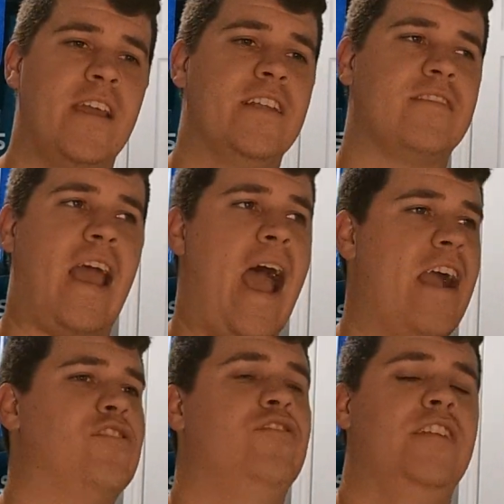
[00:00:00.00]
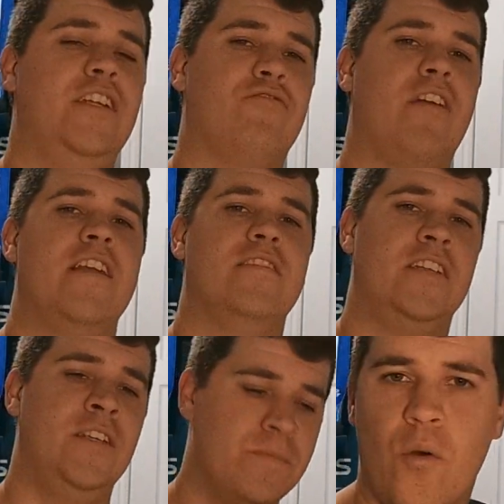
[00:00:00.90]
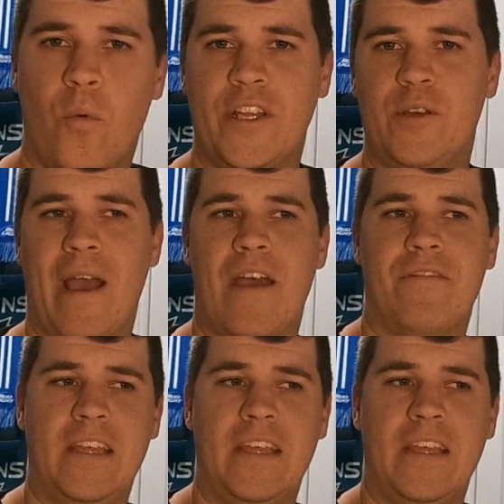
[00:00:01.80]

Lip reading: It's actually crazy. When you have the